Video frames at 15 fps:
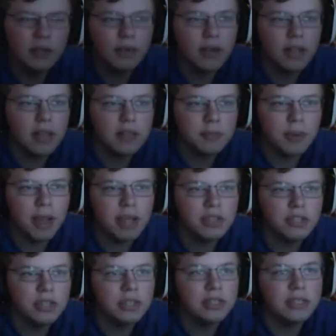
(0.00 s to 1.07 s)
I didn't realize, but I
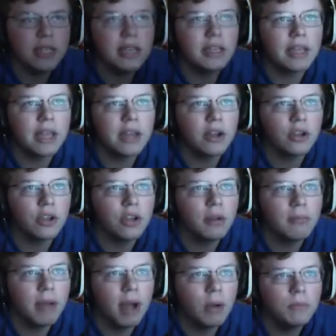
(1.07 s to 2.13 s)
actually did get a good
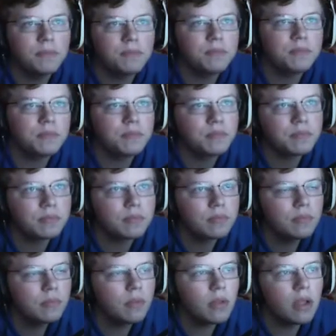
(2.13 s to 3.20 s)
amount
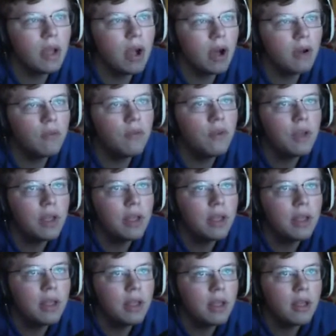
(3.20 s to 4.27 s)
of
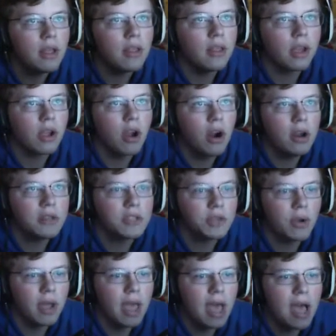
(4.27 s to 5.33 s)
the cards.
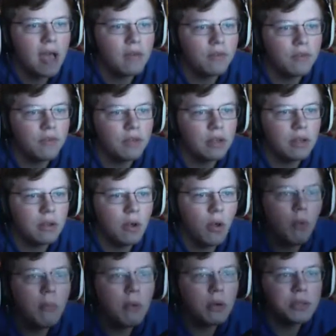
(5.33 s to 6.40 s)
So I have
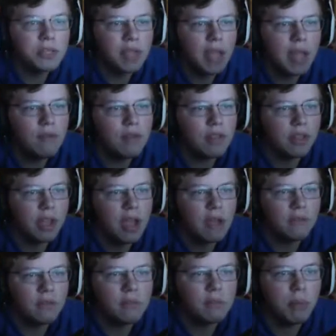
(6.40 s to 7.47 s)
almost everything. I
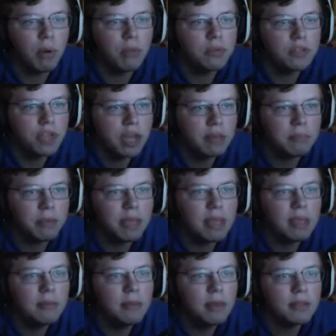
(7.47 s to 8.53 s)
have both Jade
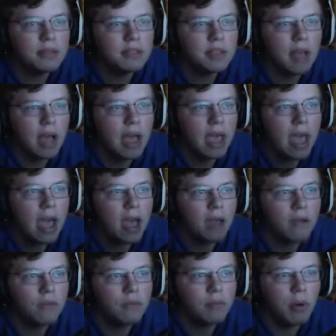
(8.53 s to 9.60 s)
Behemoths, I
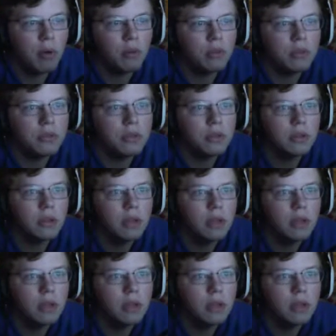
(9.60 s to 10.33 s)
have both